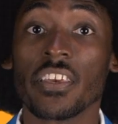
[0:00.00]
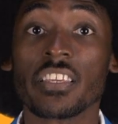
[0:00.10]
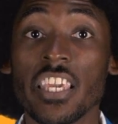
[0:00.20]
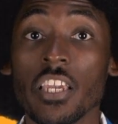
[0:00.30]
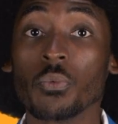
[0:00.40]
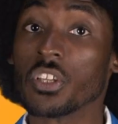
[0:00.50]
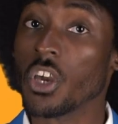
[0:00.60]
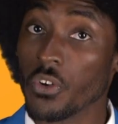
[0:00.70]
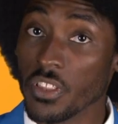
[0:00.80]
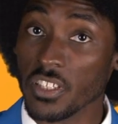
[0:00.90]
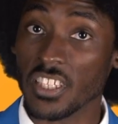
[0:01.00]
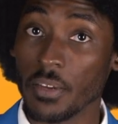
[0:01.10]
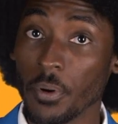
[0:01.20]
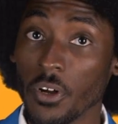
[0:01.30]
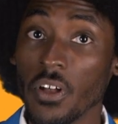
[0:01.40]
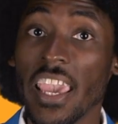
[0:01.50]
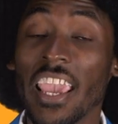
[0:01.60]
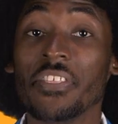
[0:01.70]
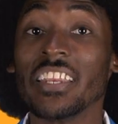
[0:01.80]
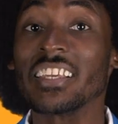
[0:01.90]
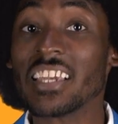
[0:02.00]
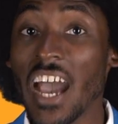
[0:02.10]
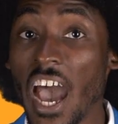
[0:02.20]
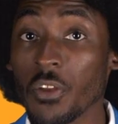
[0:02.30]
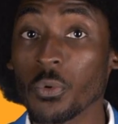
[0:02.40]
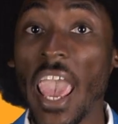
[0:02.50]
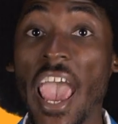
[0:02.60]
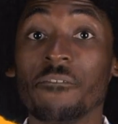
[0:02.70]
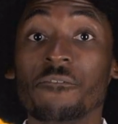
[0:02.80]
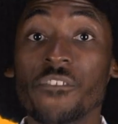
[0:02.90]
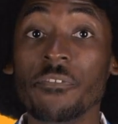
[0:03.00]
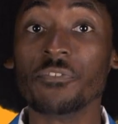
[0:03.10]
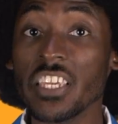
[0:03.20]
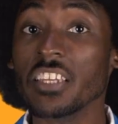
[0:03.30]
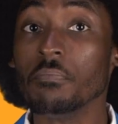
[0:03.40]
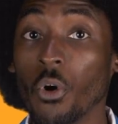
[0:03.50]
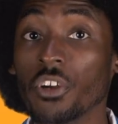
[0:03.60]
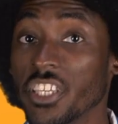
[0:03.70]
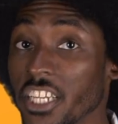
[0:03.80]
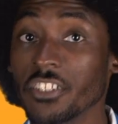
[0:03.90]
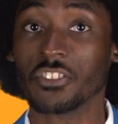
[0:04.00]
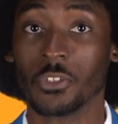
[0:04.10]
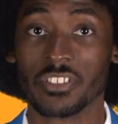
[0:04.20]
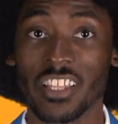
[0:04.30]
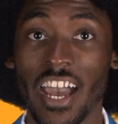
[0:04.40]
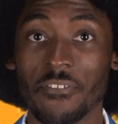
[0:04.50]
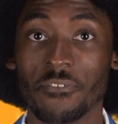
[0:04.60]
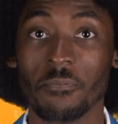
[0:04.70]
the king would go to the temple and then God would add 15 more years to his life.